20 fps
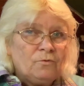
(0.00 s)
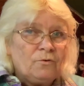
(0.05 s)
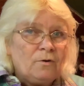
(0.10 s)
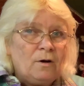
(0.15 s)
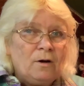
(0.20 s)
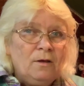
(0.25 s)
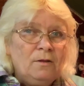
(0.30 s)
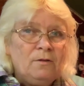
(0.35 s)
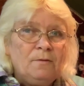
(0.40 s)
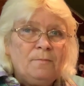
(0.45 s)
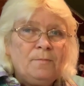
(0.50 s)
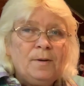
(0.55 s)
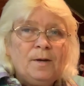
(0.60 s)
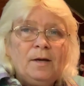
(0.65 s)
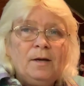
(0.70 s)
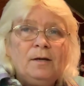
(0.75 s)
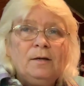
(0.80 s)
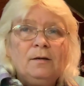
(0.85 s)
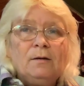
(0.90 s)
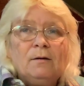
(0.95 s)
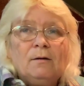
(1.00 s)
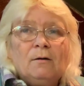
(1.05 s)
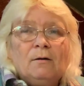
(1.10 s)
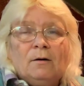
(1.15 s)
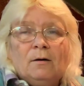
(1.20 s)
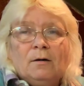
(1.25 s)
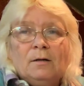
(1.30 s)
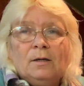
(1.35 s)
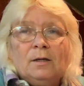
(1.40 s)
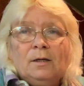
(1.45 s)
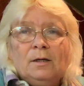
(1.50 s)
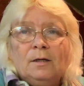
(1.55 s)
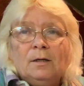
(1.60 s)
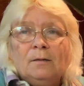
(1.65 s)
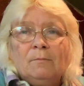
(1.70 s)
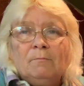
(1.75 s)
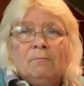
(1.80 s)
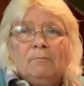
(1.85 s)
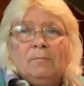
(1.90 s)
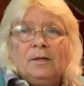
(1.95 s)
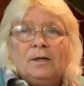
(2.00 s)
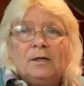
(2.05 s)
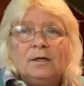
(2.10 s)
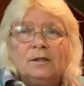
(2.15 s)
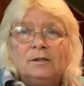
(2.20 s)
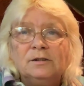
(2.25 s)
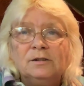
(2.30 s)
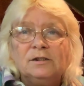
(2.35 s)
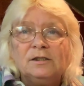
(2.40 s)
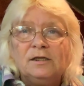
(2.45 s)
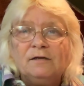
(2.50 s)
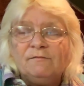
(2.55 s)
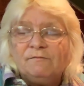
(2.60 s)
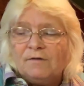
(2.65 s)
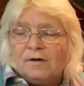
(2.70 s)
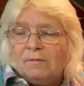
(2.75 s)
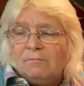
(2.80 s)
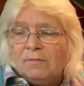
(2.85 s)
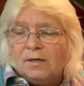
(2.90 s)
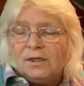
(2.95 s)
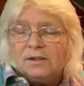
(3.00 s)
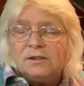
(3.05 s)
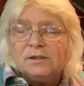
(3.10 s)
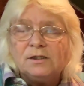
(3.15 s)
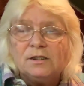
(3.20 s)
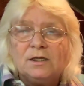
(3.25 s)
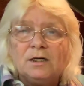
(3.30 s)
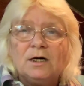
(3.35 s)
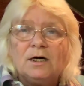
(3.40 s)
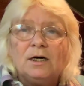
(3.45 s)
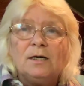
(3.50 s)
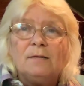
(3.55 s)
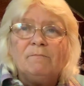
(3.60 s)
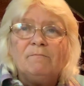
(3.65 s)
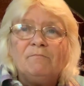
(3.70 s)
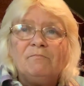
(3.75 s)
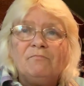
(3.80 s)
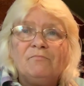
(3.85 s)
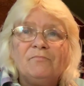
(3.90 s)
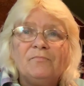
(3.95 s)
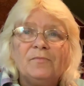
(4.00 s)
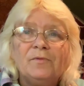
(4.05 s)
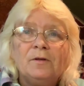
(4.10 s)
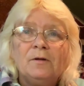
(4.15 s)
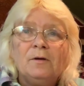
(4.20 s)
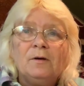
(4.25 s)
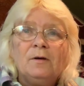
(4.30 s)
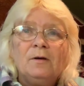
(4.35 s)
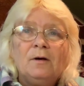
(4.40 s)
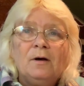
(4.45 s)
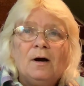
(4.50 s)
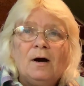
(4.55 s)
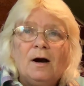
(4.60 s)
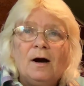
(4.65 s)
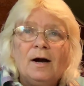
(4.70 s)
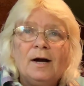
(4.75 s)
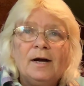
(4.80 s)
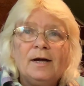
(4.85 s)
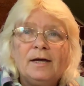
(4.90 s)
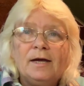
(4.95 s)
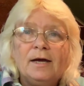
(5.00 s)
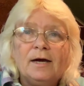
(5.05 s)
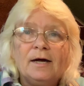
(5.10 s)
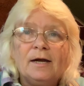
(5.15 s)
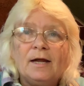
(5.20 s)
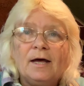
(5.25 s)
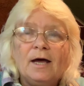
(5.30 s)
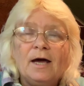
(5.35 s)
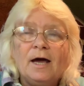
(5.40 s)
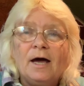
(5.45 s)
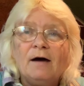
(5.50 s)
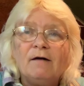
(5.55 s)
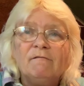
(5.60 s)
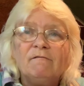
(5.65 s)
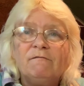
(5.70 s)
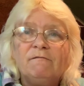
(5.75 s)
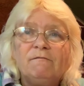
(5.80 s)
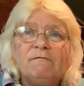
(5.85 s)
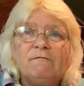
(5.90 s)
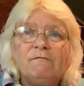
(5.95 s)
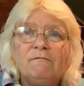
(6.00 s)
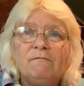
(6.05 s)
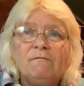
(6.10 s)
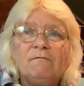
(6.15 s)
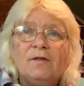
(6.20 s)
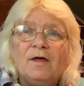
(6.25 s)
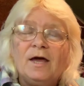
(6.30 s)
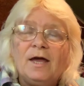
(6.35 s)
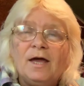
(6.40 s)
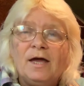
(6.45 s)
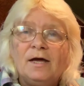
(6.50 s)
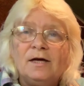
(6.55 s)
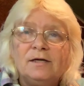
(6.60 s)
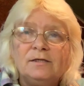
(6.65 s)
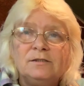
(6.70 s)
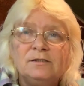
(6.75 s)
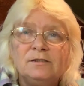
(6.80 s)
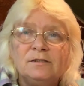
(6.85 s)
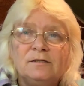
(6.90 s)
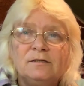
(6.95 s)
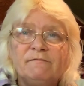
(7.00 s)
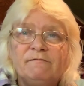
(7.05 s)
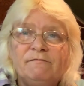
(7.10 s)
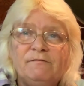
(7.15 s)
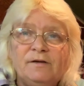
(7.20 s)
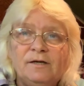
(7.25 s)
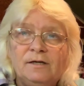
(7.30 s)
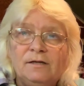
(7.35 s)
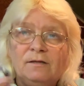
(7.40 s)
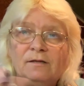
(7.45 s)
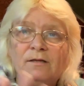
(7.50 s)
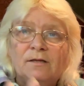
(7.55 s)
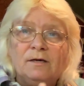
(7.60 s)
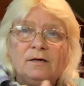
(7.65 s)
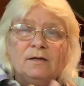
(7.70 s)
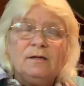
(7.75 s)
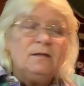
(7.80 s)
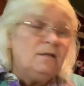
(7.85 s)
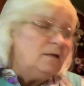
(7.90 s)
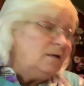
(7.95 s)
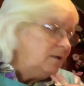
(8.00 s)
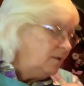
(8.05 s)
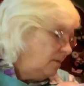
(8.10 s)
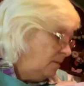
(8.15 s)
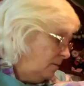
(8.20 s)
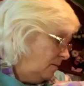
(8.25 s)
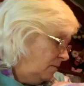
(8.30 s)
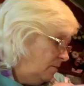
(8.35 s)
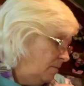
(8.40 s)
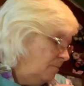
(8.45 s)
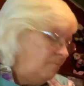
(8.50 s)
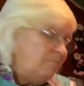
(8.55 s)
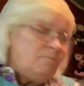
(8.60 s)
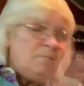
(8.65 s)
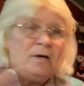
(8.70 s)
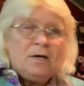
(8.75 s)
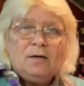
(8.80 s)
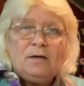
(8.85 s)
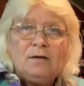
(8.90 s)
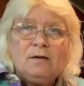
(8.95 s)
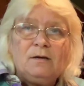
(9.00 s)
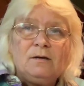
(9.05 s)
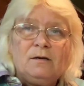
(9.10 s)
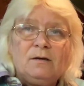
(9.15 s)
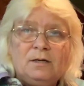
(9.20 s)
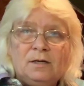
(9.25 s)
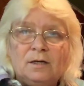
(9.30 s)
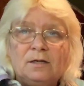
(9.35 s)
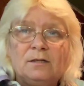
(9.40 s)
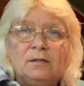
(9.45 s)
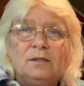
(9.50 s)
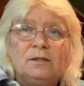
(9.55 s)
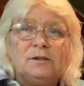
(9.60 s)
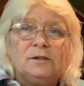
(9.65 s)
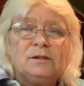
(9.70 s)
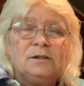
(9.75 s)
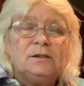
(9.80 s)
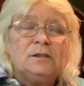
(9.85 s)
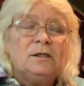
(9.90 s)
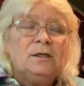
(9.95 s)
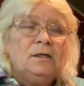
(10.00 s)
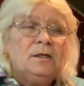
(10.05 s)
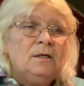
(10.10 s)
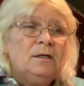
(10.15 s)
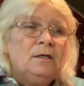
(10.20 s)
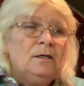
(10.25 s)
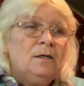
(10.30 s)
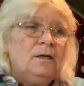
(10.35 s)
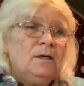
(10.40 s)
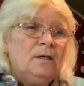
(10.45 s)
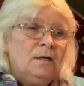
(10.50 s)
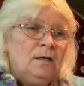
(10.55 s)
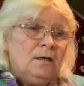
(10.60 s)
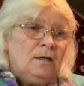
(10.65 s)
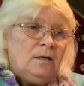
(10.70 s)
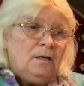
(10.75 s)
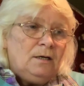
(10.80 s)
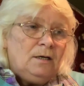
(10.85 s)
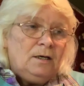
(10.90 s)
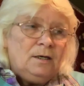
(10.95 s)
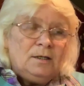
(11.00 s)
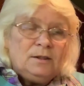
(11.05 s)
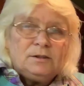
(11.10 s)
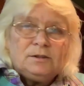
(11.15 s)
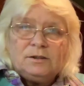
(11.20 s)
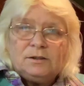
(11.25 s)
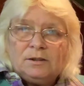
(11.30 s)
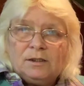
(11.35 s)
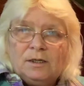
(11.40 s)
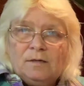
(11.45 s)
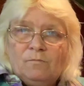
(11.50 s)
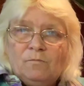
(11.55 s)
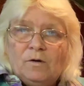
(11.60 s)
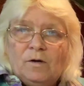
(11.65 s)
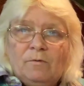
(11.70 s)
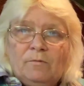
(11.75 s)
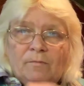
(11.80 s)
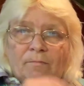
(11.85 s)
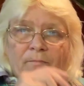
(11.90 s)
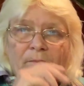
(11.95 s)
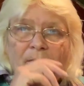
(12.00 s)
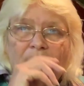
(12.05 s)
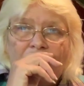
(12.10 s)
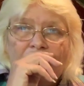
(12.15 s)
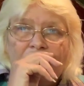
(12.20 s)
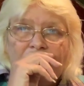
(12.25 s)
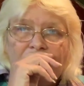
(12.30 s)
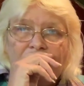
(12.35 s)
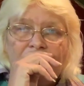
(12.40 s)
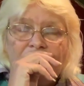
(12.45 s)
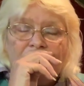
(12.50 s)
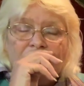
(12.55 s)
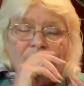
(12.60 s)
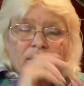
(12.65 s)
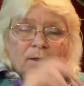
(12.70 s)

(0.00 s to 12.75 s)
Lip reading: try the paint on him, because if I mess it up, I can't have the hands and the feet that make Nicholas. And it's the same way with Bobby.